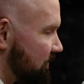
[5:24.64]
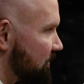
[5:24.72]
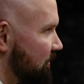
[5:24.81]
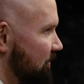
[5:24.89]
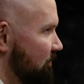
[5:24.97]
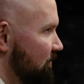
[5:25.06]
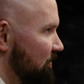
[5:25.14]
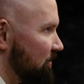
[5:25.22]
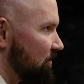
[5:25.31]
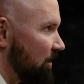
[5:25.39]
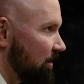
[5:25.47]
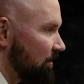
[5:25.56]
to the
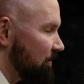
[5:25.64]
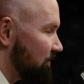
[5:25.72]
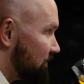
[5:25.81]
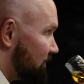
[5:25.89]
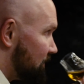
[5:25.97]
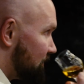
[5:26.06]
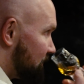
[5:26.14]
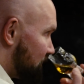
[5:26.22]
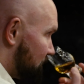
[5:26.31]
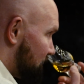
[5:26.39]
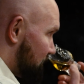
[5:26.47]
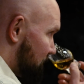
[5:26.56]
creatures
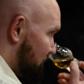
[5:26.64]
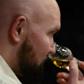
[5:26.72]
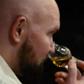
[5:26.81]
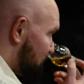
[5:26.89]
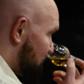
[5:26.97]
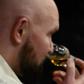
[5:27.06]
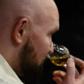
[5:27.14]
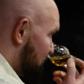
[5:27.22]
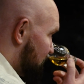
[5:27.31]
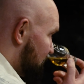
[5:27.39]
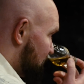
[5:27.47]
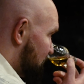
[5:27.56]
that inhabit that
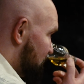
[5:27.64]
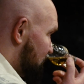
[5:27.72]
land.